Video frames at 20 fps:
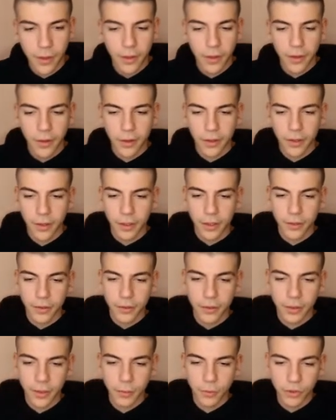
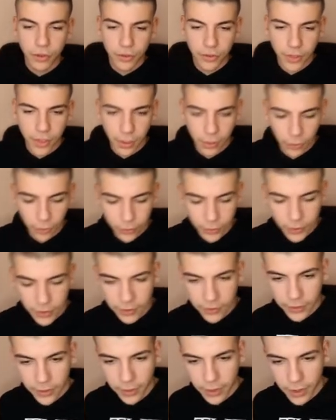download
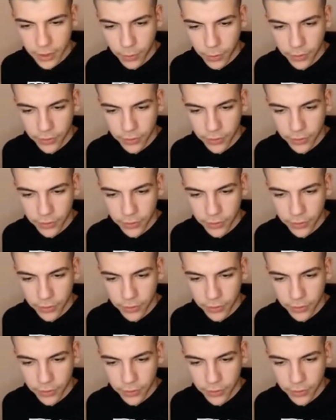this again once